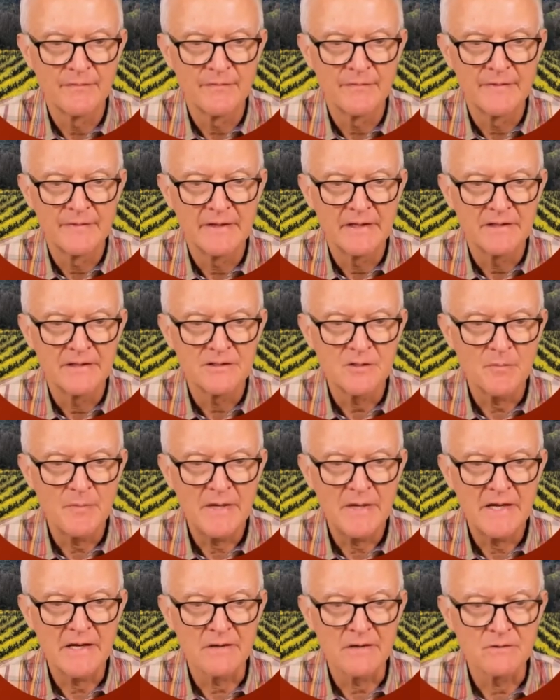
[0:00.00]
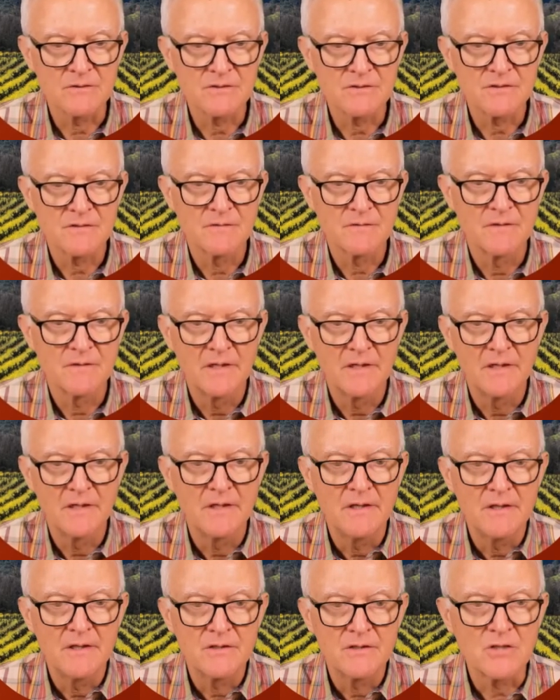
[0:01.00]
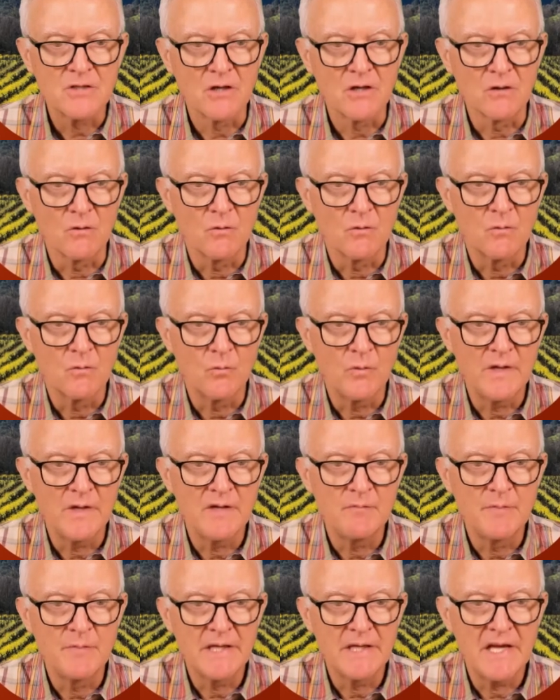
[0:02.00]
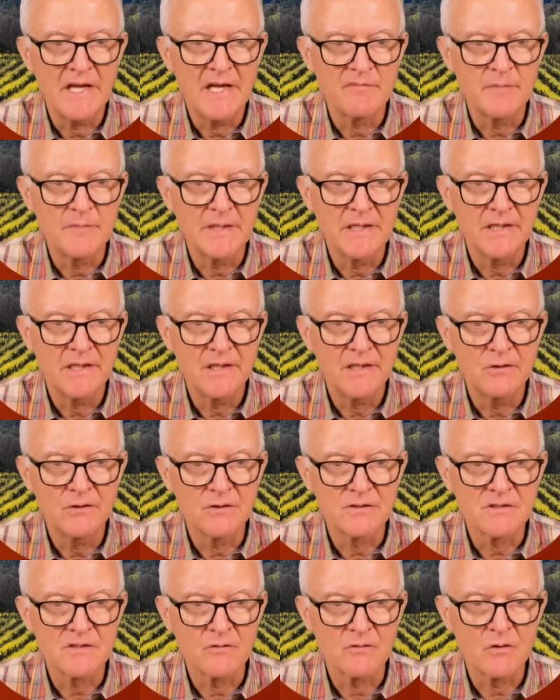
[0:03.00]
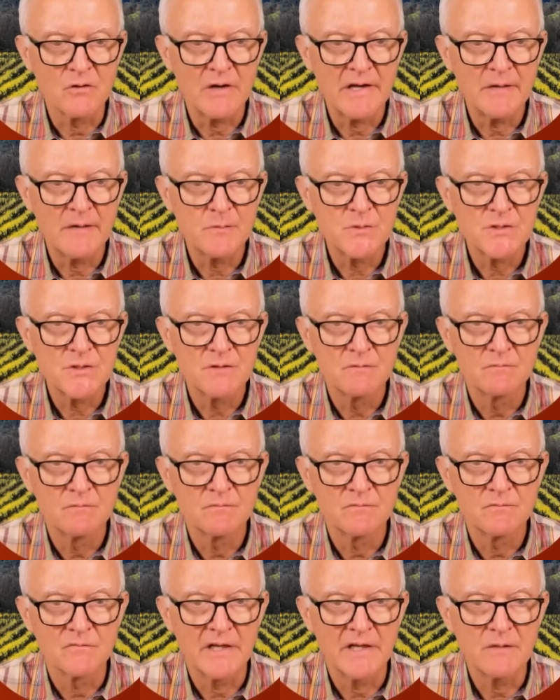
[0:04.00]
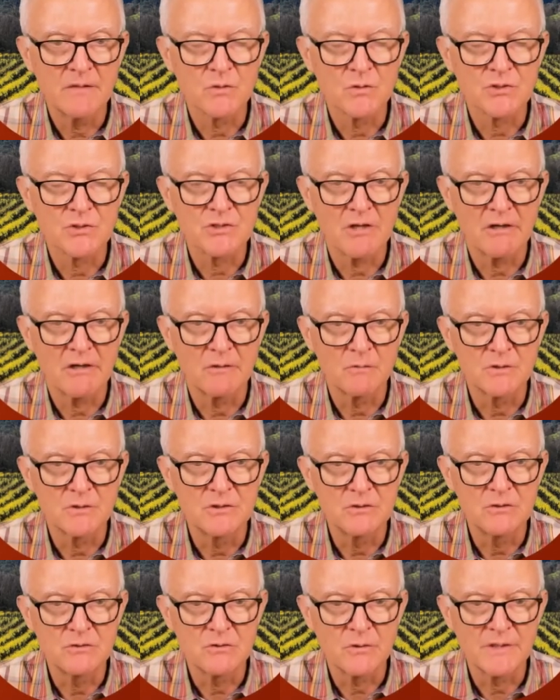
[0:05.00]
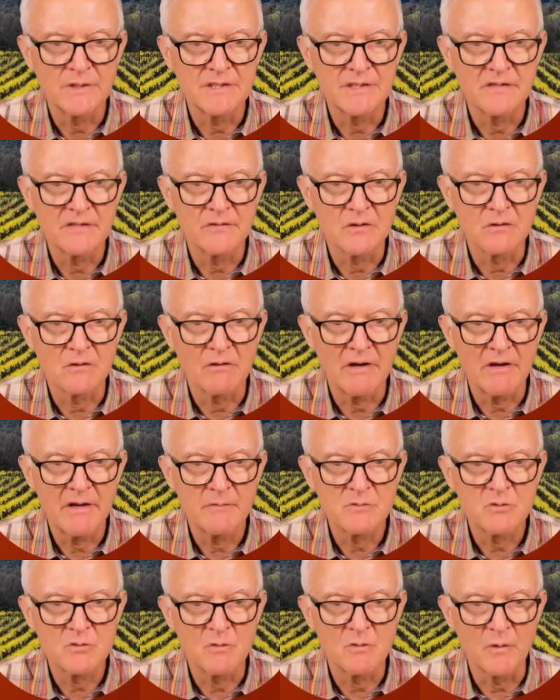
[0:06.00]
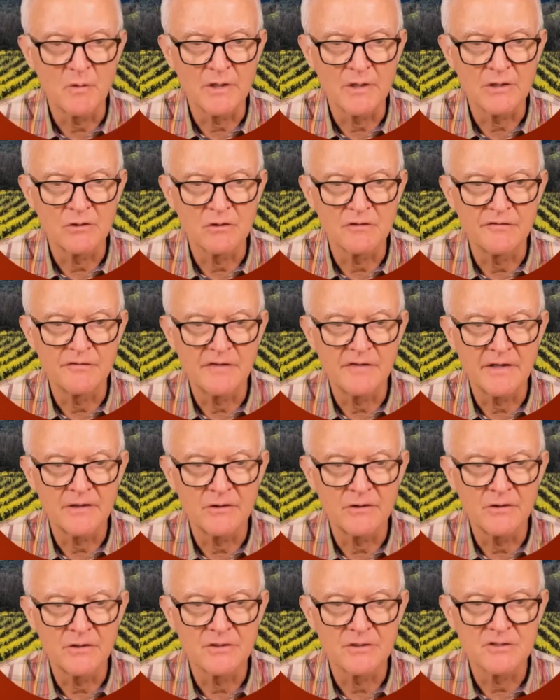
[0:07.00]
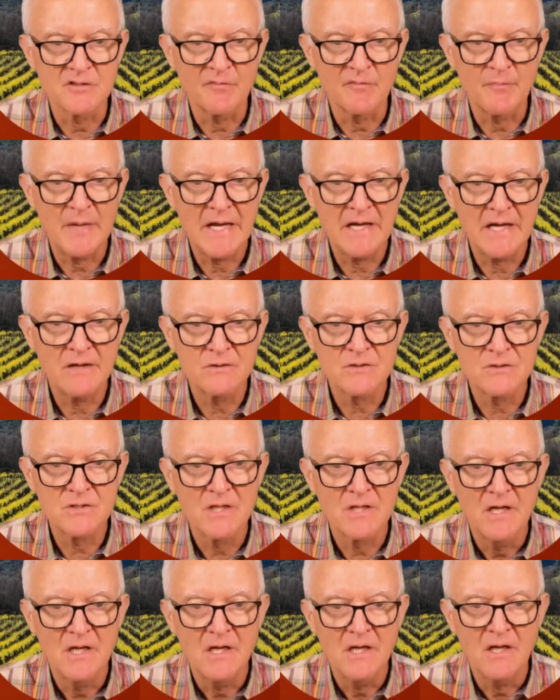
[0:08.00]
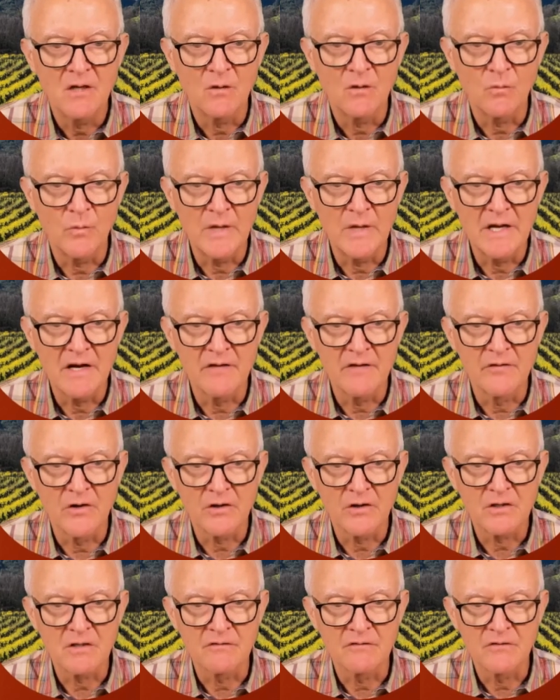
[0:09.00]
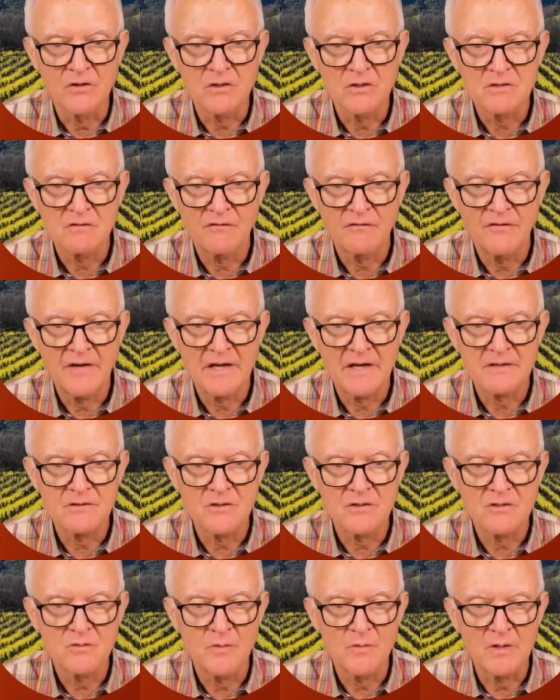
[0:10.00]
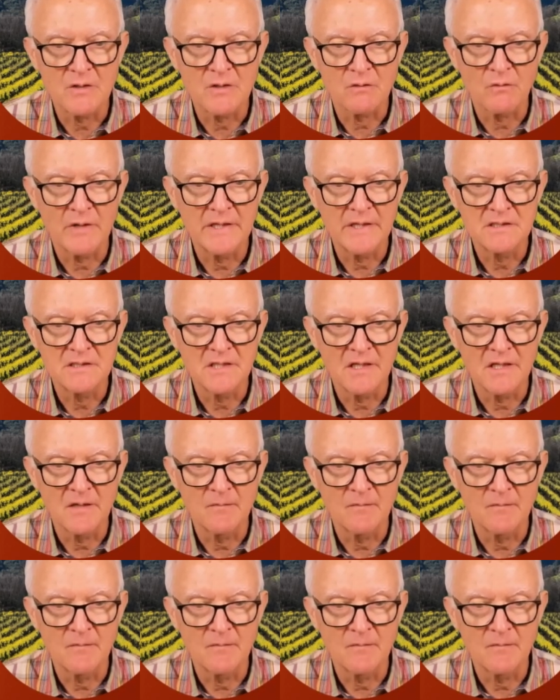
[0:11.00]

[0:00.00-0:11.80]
to pounds. So we have beginning units of grams, right? We're starting with 227 grams. We want to go to final units of pounds. We have our conversion factors. We can write them